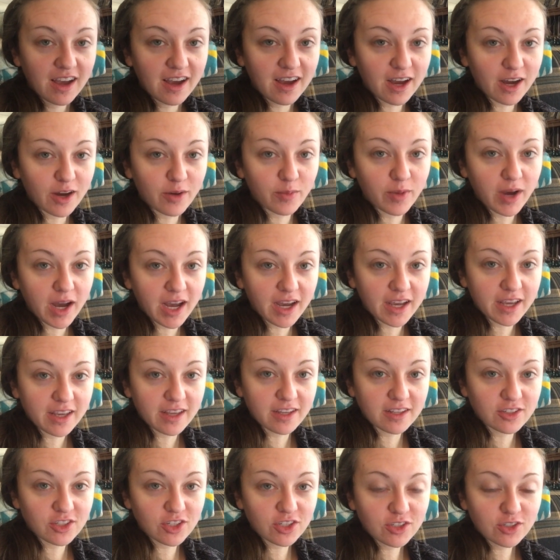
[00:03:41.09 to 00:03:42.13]

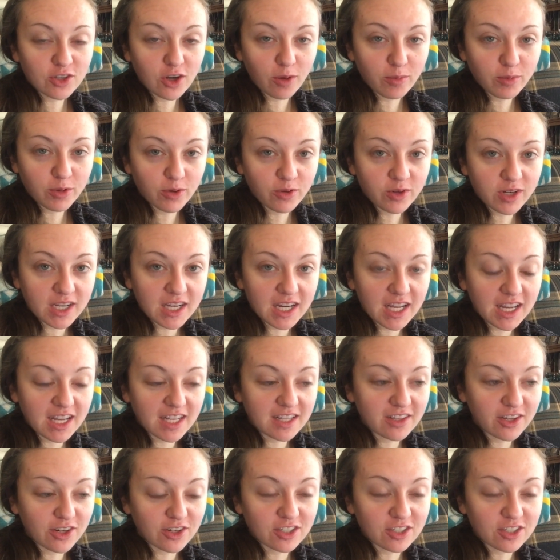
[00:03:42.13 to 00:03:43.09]
I just uploaded it.